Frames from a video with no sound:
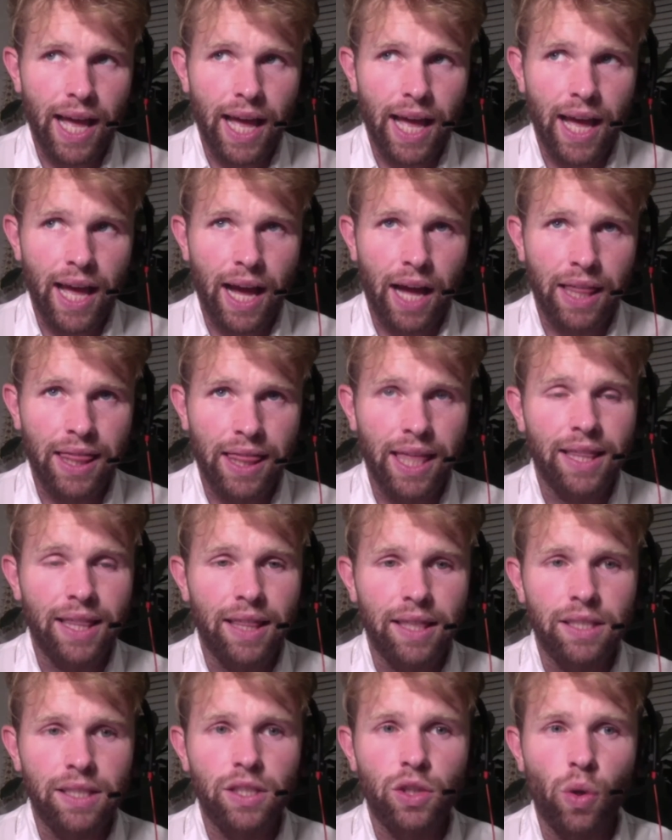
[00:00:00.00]
I think
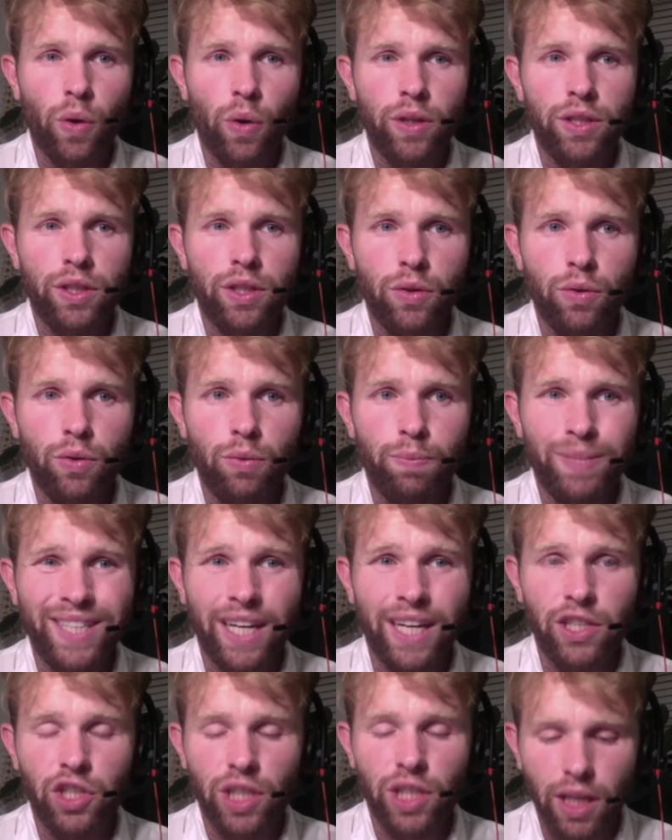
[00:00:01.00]
that this is going to
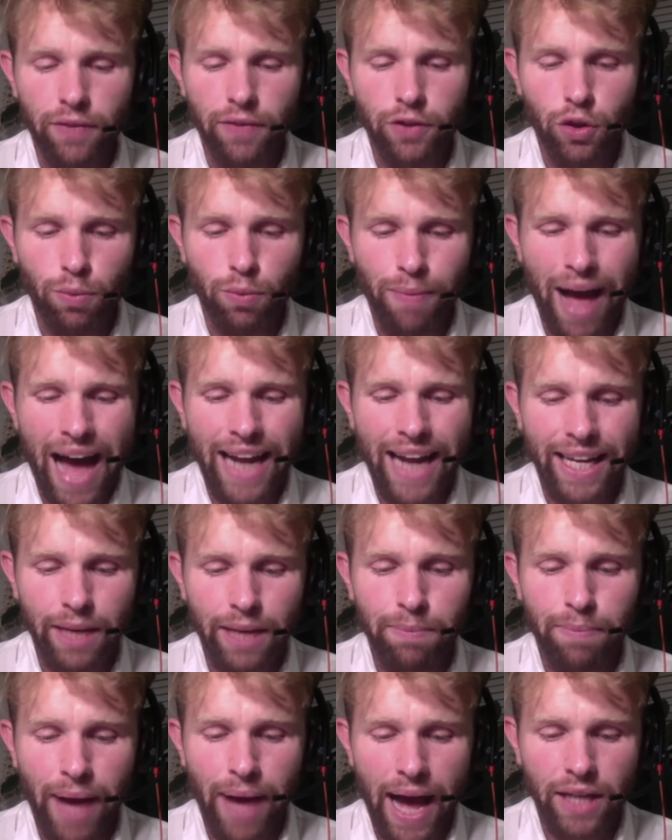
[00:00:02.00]
potentially leave a dramatic
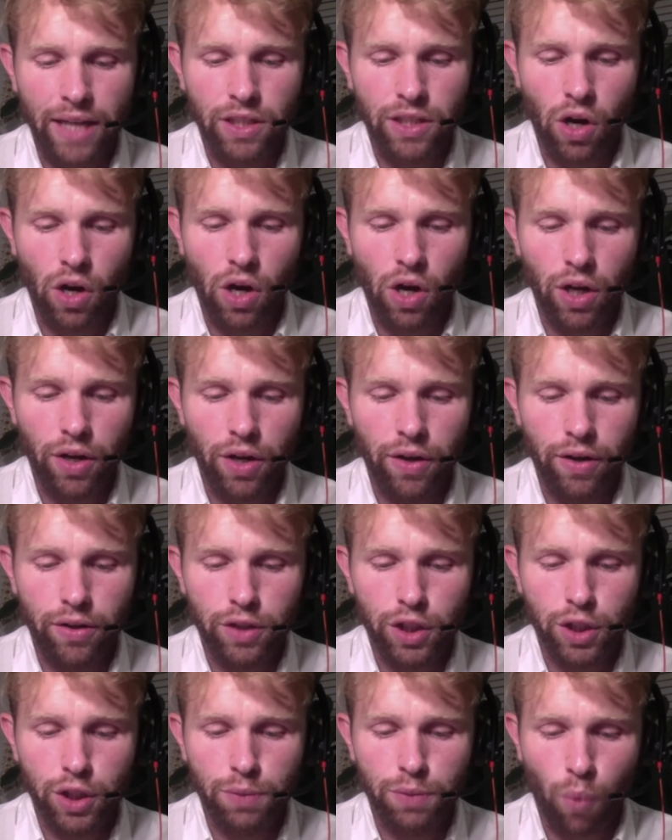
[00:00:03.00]
impact on
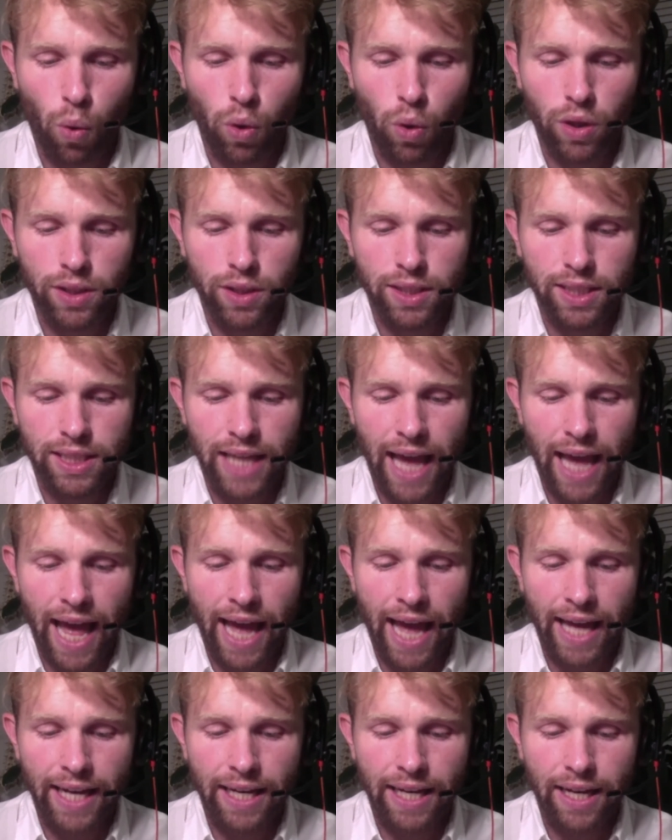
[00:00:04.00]
sports,
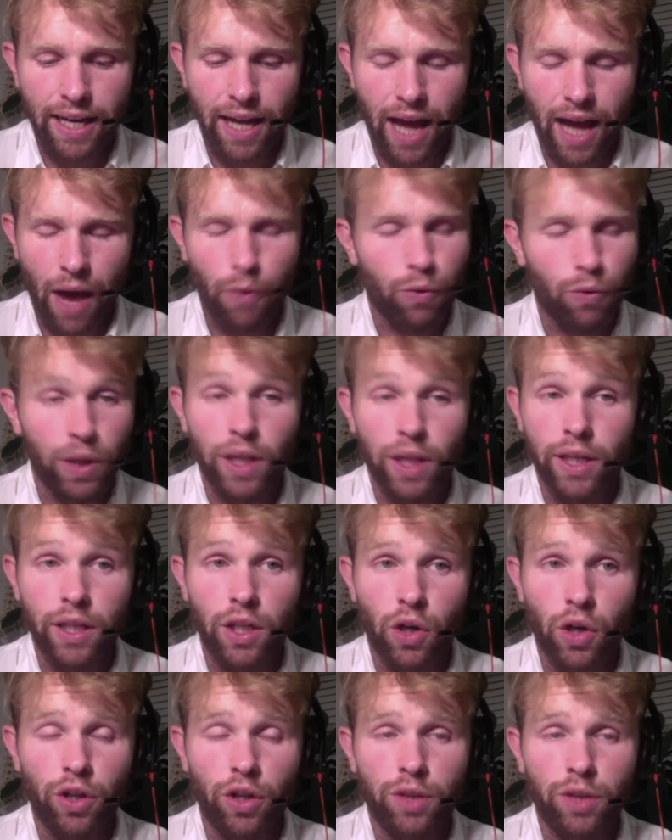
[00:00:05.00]
and I would really
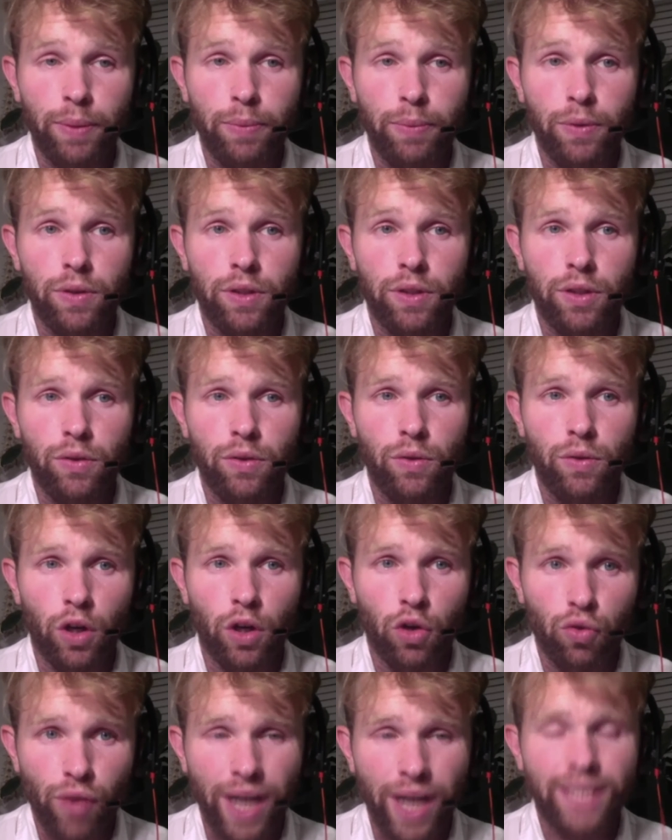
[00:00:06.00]
encourage people to
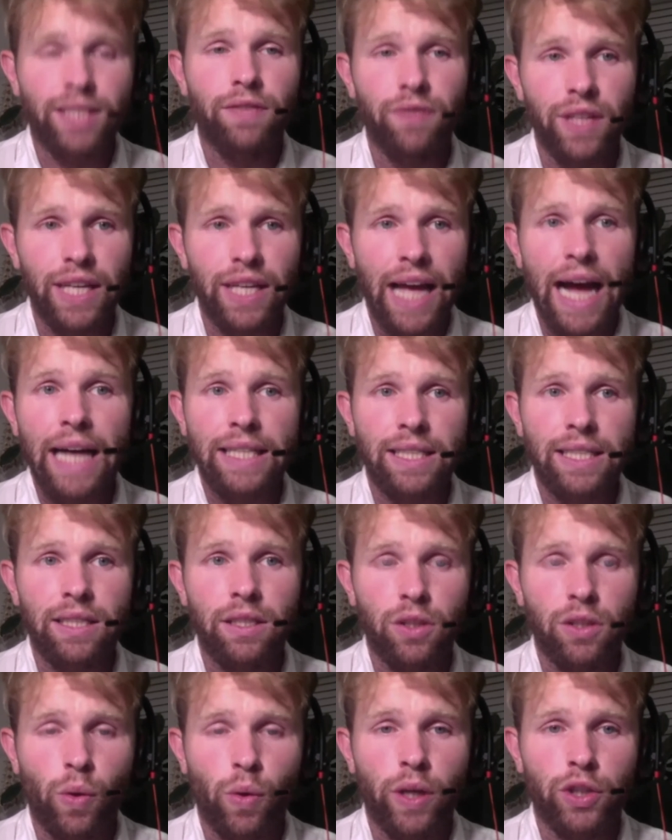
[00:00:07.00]
aggressively ask
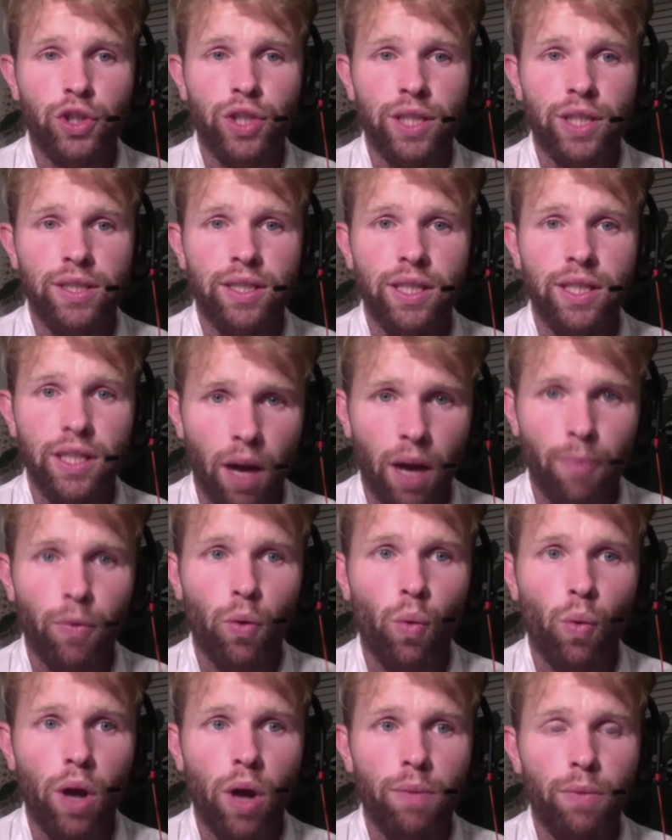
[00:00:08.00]
this question as the number
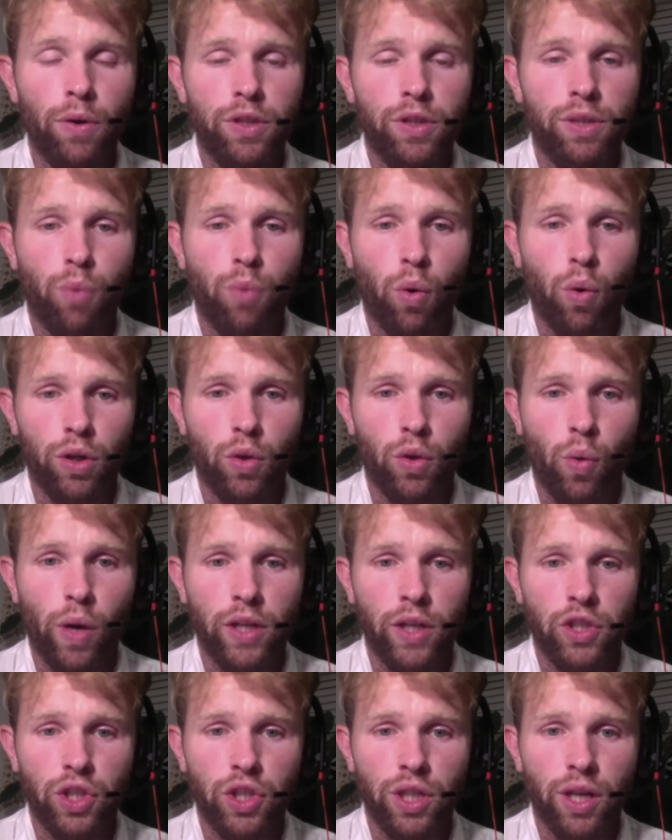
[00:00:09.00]
one most important
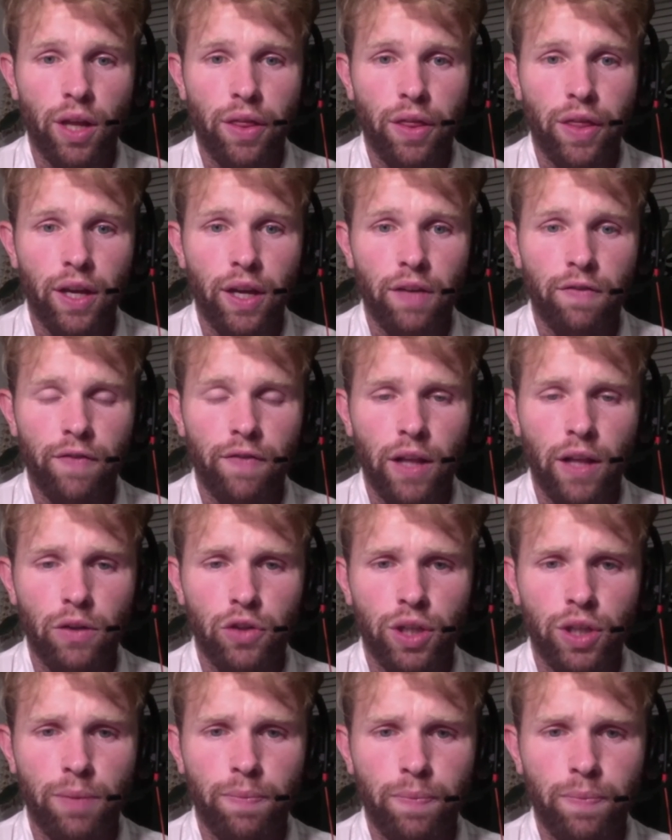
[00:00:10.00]
question, I think, in
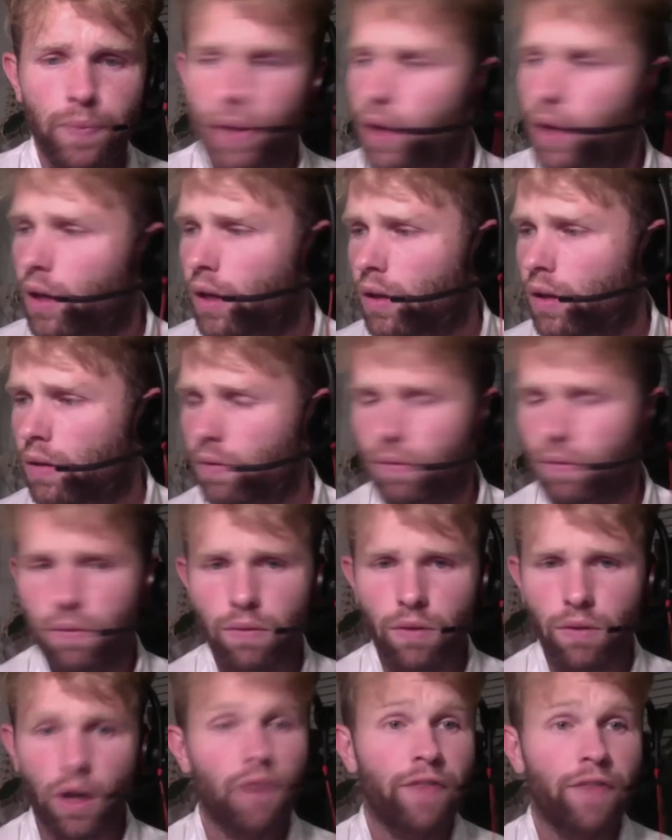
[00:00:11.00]
fellowship
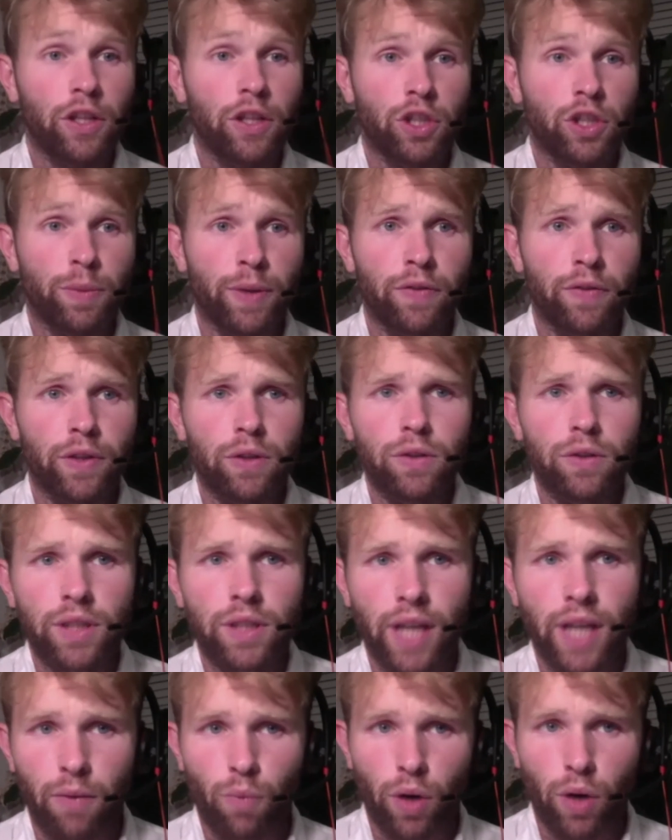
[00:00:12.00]
interviews.
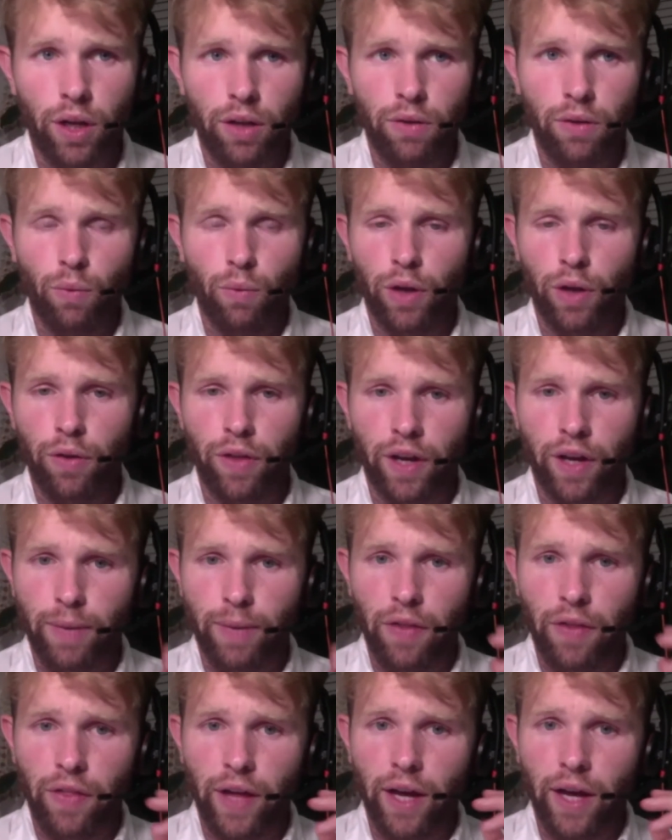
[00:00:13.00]
Ken, what do you think
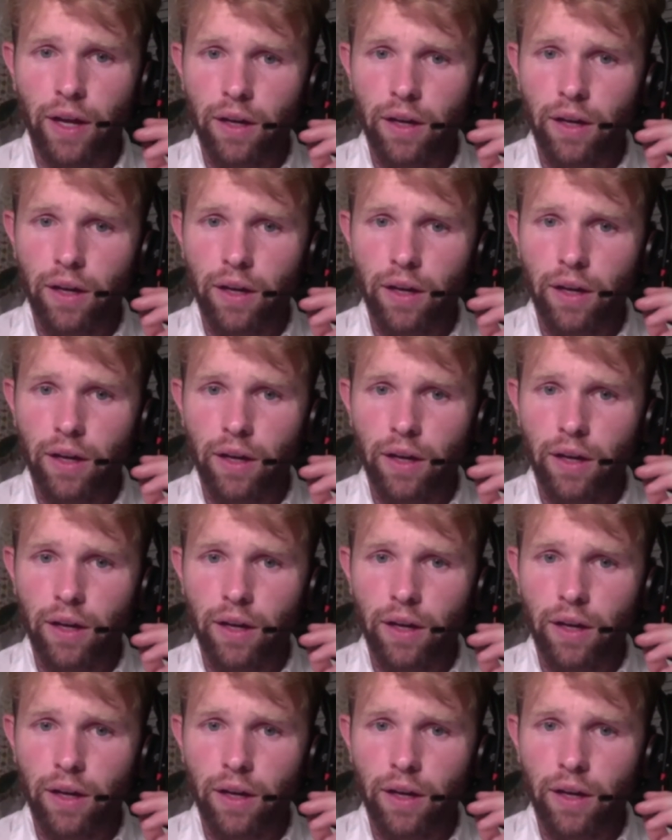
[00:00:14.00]
about that?